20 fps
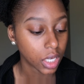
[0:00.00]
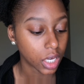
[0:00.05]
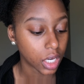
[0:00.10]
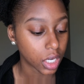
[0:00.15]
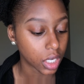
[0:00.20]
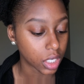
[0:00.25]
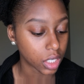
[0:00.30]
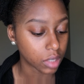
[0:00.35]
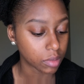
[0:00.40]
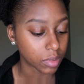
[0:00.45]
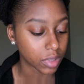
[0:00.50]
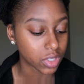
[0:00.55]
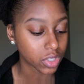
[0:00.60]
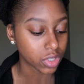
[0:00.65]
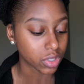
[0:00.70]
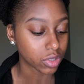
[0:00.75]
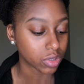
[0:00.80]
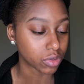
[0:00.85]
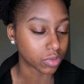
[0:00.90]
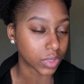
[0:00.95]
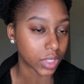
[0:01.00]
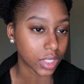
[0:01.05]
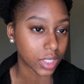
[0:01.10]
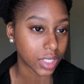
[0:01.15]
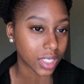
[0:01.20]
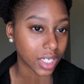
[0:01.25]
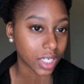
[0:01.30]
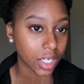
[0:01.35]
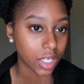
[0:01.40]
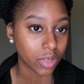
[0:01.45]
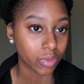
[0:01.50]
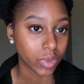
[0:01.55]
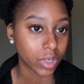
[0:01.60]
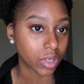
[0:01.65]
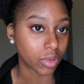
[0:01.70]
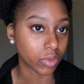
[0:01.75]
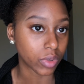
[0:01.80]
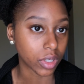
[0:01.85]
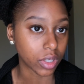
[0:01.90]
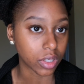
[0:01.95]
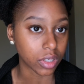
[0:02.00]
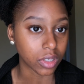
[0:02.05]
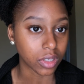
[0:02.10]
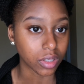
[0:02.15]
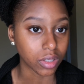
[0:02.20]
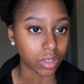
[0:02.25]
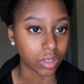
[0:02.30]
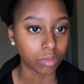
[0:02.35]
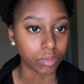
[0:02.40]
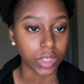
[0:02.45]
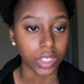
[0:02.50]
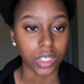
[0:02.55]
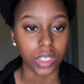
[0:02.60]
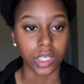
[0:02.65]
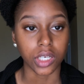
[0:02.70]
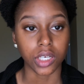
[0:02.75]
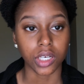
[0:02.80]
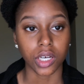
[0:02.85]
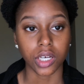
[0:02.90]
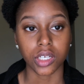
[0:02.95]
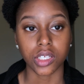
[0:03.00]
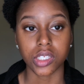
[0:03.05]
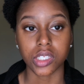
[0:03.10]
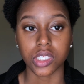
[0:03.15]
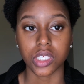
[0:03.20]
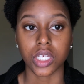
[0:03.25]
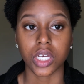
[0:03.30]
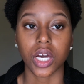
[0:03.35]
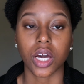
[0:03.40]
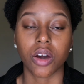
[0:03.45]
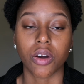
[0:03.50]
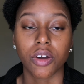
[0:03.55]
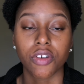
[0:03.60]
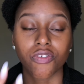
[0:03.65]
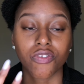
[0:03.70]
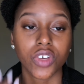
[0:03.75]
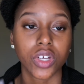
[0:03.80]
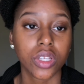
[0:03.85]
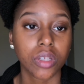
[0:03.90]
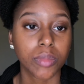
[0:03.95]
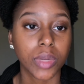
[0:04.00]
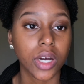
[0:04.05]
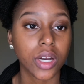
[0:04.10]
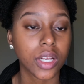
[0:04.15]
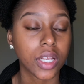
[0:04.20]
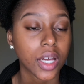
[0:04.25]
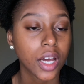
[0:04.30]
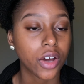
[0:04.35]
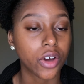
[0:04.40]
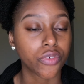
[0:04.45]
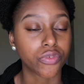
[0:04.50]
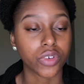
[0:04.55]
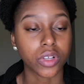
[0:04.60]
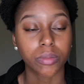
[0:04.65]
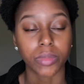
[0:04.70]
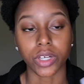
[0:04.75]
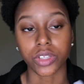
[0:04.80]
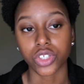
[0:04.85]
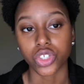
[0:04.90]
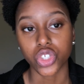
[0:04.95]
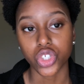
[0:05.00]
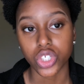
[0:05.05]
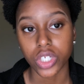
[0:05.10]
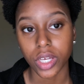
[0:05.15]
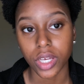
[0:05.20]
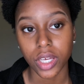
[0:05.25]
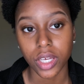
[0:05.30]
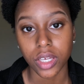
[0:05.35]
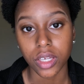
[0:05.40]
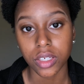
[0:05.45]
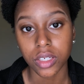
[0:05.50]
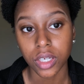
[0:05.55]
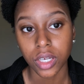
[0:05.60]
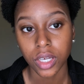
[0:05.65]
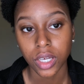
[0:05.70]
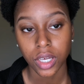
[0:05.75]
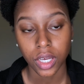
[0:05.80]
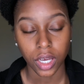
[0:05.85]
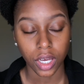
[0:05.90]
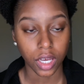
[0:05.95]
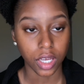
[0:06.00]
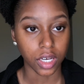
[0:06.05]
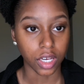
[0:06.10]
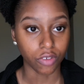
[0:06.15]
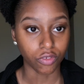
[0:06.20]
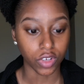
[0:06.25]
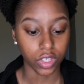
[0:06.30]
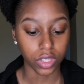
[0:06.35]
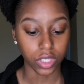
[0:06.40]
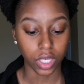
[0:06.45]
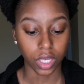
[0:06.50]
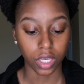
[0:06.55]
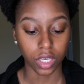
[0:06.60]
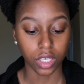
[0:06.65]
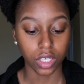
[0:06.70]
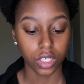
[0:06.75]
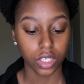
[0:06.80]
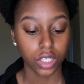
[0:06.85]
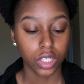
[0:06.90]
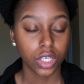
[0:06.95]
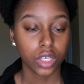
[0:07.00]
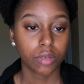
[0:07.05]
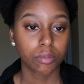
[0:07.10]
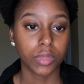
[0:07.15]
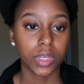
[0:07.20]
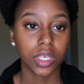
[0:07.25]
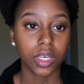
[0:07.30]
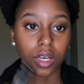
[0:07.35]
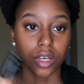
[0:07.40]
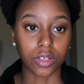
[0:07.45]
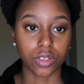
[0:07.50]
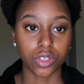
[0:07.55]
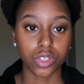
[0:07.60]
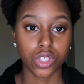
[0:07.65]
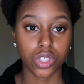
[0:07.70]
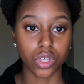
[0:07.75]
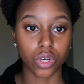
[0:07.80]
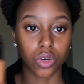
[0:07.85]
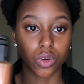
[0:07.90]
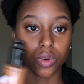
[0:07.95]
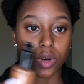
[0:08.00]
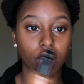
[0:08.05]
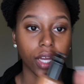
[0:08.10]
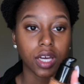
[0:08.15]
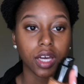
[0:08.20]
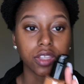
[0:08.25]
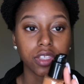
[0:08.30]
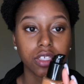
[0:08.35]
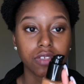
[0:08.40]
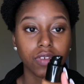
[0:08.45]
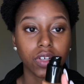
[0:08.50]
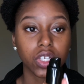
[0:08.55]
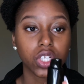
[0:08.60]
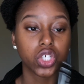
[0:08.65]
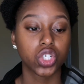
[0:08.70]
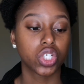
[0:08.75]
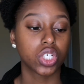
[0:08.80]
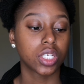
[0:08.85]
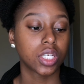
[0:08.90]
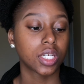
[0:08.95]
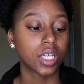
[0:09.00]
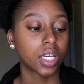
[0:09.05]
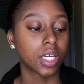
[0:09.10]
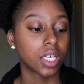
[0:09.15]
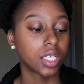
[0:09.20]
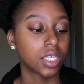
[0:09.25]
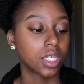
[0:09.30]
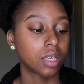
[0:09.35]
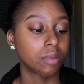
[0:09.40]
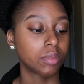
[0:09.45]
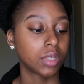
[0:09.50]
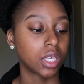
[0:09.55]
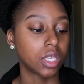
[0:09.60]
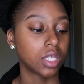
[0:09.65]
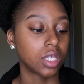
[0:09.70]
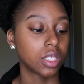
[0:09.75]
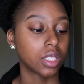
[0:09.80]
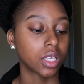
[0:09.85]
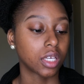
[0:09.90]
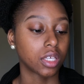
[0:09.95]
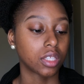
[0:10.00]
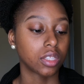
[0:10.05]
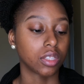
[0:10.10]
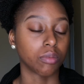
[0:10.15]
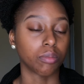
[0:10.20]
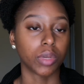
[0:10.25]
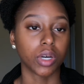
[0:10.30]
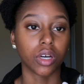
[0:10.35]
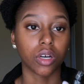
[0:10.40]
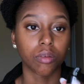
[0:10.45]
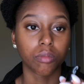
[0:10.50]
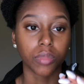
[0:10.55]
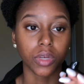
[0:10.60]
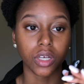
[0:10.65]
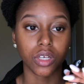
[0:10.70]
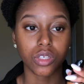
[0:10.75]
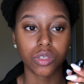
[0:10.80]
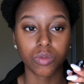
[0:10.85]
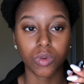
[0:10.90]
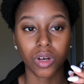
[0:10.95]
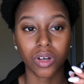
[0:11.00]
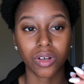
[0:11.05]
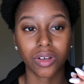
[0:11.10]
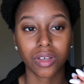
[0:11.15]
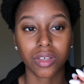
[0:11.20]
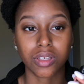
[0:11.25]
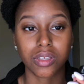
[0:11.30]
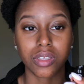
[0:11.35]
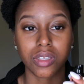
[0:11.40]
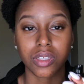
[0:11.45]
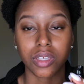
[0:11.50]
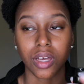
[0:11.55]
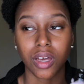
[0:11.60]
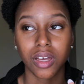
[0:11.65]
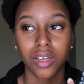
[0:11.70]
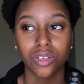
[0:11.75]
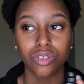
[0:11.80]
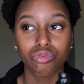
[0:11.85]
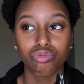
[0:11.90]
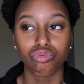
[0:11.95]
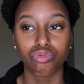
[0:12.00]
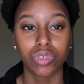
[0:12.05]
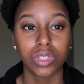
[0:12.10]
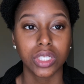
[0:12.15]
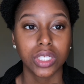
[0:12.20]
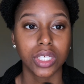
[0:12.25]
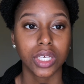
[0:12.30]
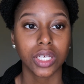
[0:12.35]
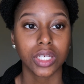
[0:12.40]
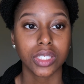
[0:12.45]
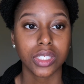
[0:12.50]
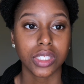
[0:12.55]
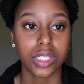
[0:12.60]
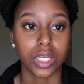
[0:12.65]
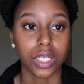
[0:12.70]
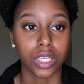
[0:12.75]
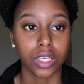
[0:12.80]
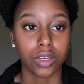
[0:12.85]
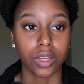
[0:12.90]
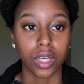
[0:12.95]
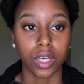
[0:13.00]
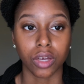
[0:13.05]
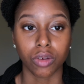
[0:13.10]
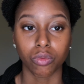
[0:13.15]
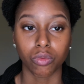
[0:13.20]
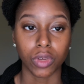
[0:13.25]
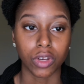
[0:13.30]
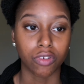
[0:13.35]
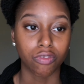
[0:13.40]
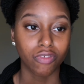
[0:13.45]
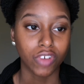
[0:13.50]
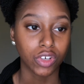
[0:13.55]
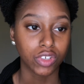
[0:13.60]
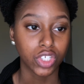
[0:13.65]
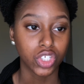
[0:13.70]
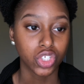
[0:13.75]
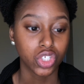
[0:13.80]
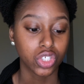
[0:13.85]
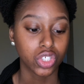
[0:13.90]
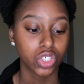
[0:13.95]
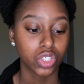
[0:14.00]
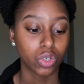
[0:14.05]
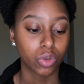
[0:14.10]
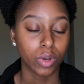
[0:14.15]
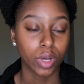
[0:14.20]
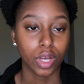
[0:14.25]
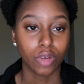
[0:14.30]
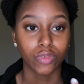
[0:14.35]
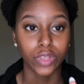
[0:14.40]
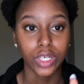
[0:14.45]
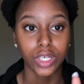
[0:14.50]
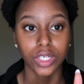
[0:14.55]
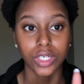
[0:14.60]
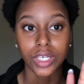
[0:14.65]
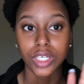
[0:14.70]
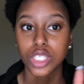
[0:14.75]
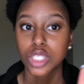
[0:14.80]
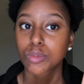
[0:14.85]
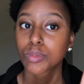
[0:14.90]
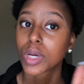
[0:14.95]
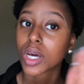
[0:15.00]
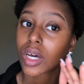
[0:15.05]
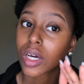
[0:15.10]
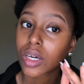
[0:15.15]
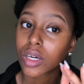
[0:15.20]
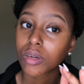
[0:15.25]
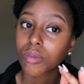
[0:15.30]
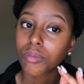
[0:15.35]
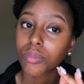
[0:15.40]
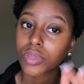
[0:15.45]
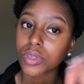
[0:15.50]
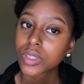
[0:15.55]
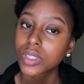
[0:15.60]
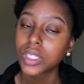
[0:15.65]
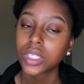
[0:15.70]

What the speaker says: I just don't know when. I kind of want to wear it a little bit and kind of see how I feel about it, how I feel about the shade and everything. But yeah, so I got this foundation and I ended up getting like the pump as well because I really can't stand like when foundations don't have like a nice pump.